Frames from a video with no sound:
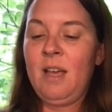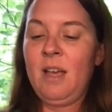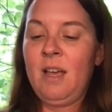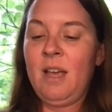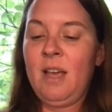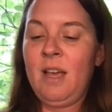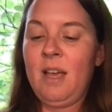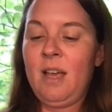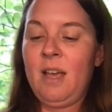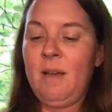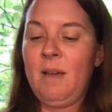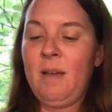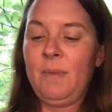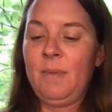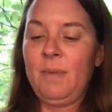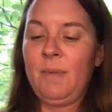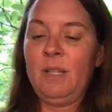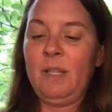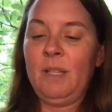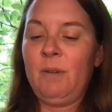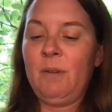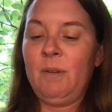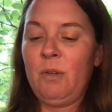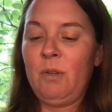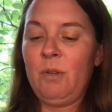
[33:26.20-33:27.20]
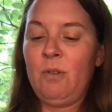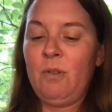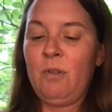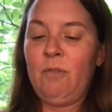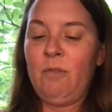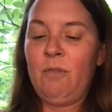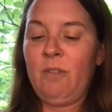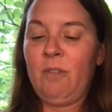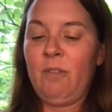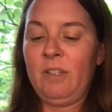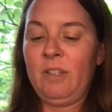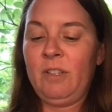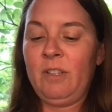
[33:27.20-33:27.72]
Um, let's see, 1, 2, 3,
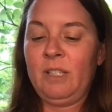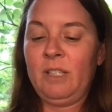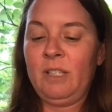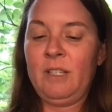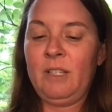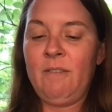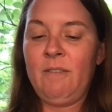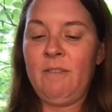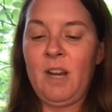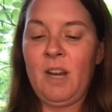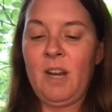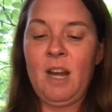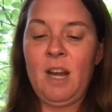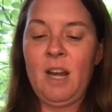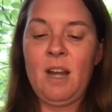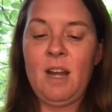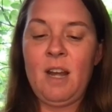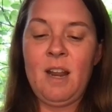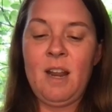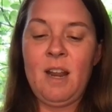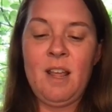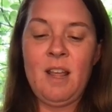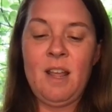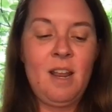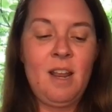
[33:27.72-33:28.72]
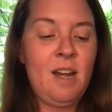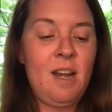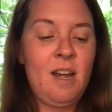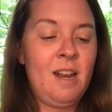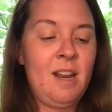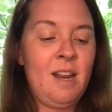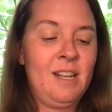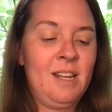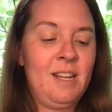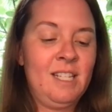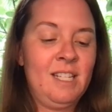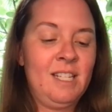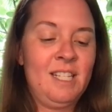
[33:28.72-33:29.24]
4, 5, 6, 7, 8,
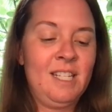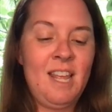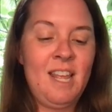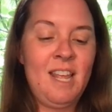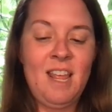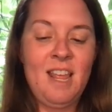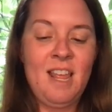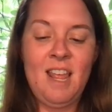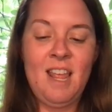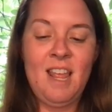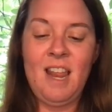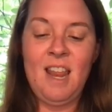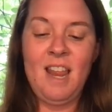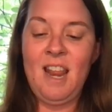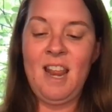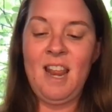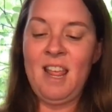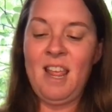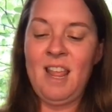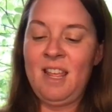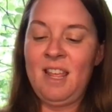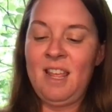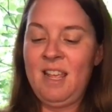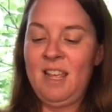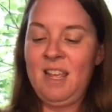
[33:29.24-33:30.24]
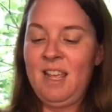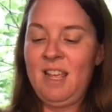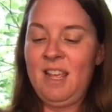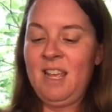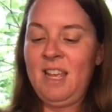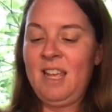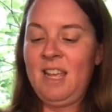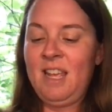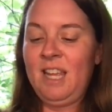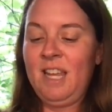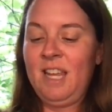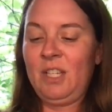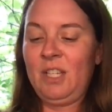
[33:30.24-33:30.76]
9, 10
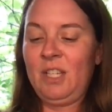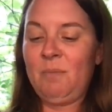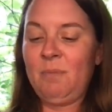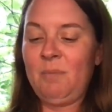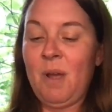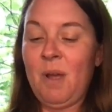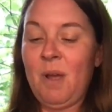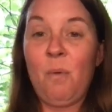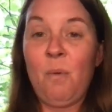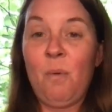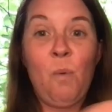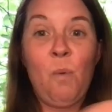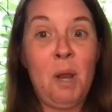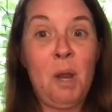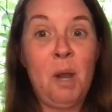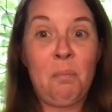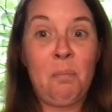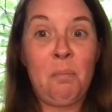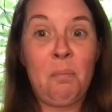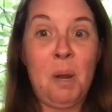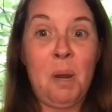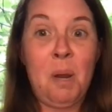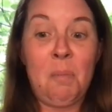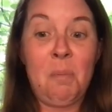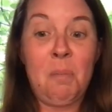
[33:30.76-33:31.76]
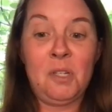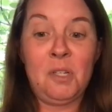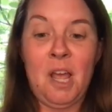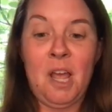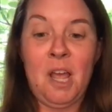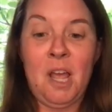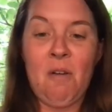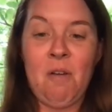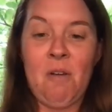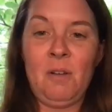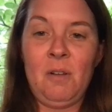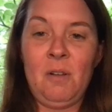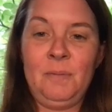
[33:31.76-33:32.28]
into my wet paper
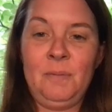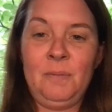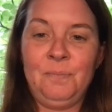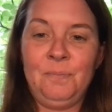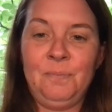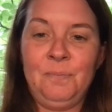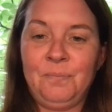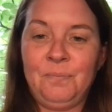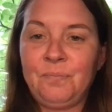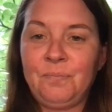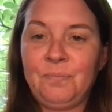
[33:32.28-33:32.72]
towel.